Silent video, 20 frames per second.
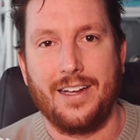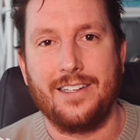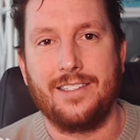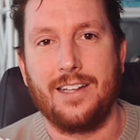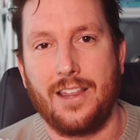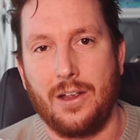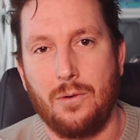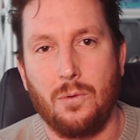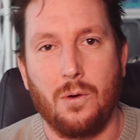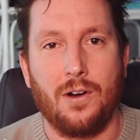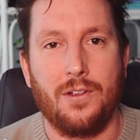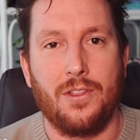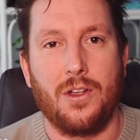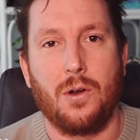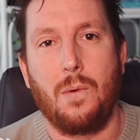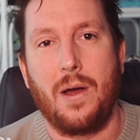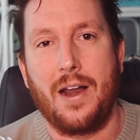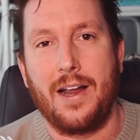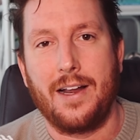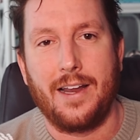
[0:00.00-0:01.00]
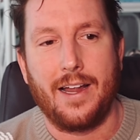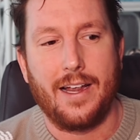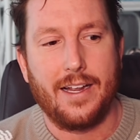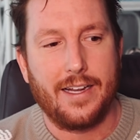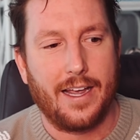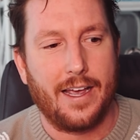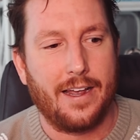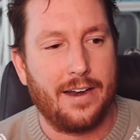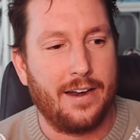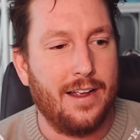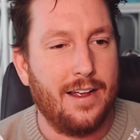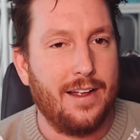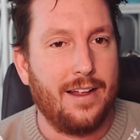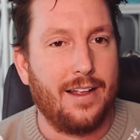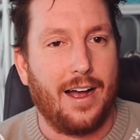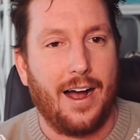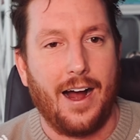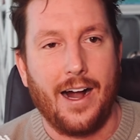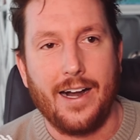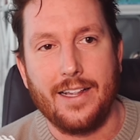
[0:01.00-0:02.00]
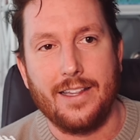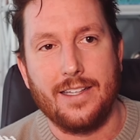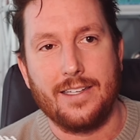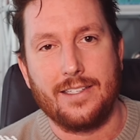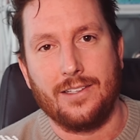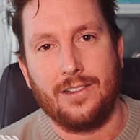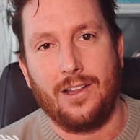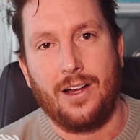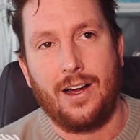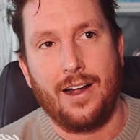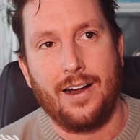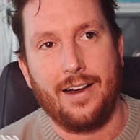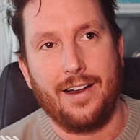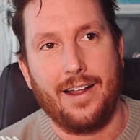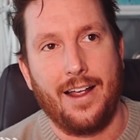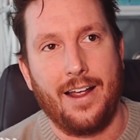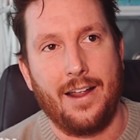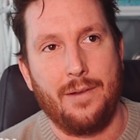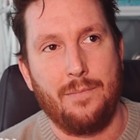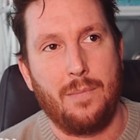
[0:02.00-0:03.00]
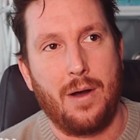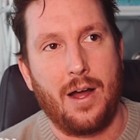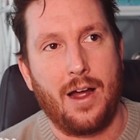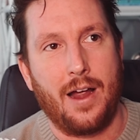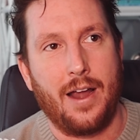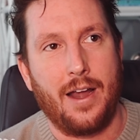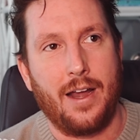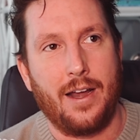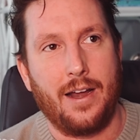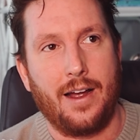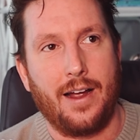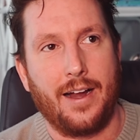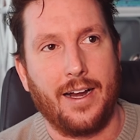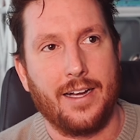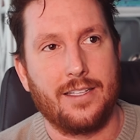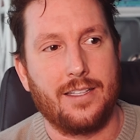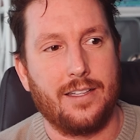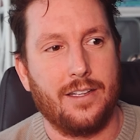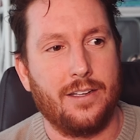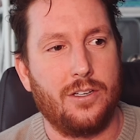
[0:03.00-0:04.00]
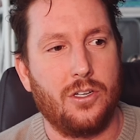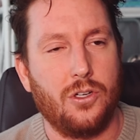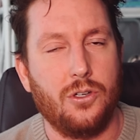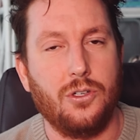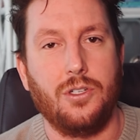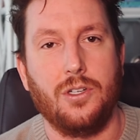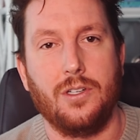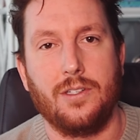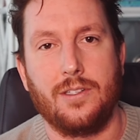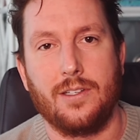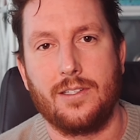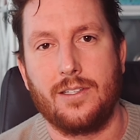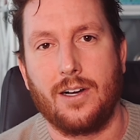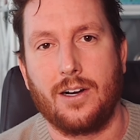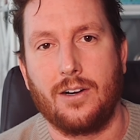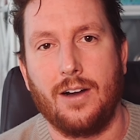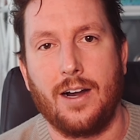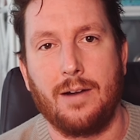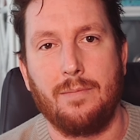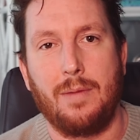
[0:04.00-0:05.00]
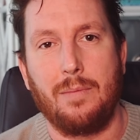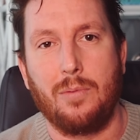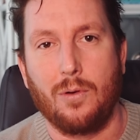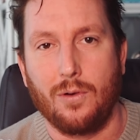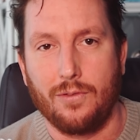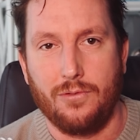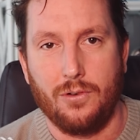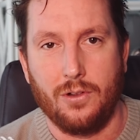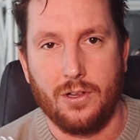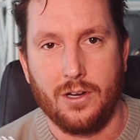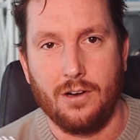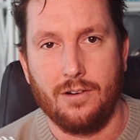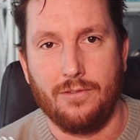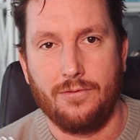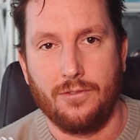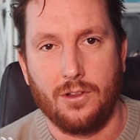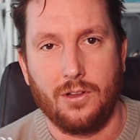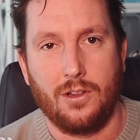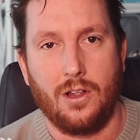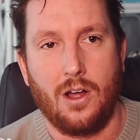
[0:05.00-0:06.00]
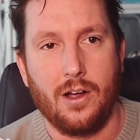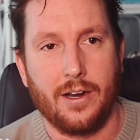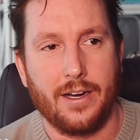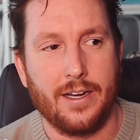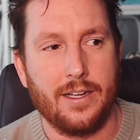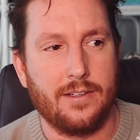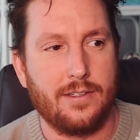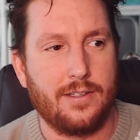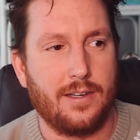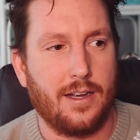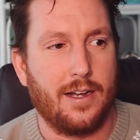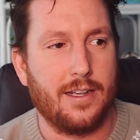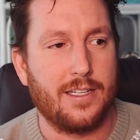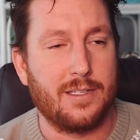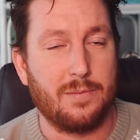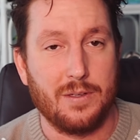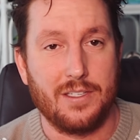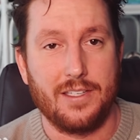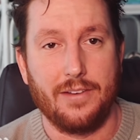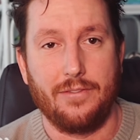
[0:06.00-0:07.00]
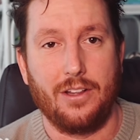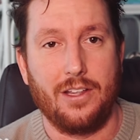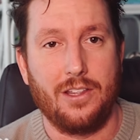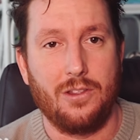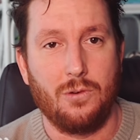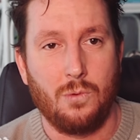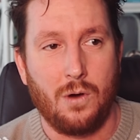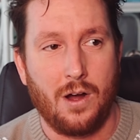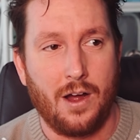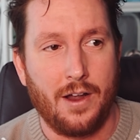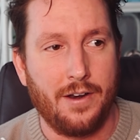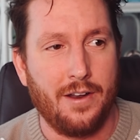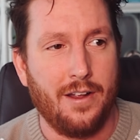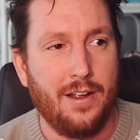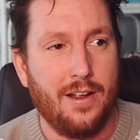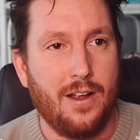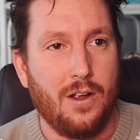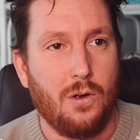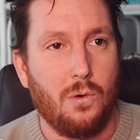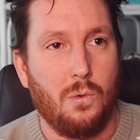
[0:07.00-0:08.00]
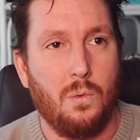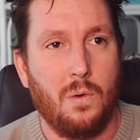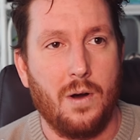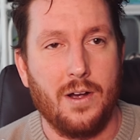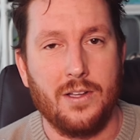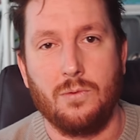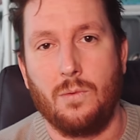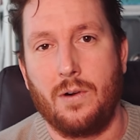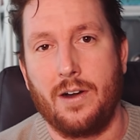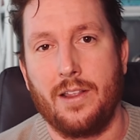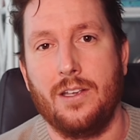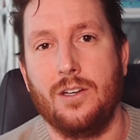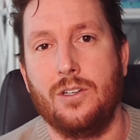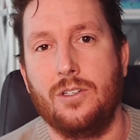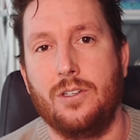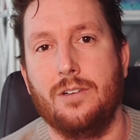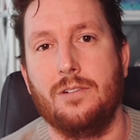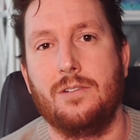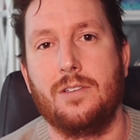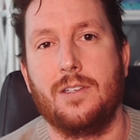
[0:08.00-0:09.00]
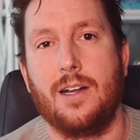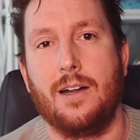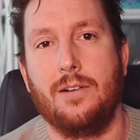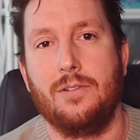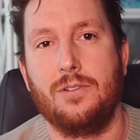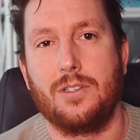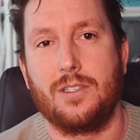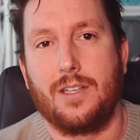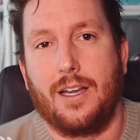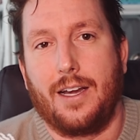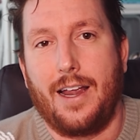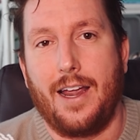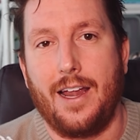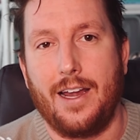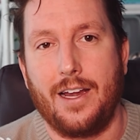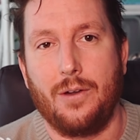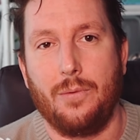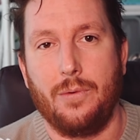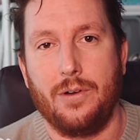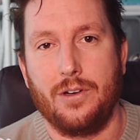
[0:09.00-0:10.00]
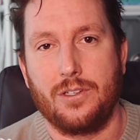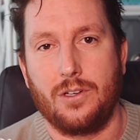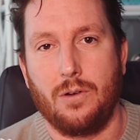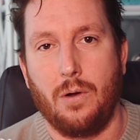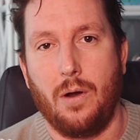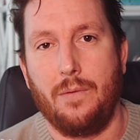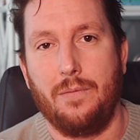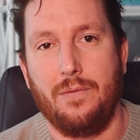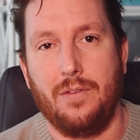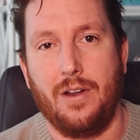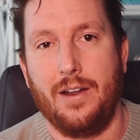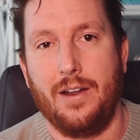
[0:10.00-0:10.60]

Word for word: things that they wore on their wedding day again, I did this a lot, and I guess the two shoots that stuck around in my portfolio for the longest, specifically the one, was one of these shoots that I was just like, hey, can we just go out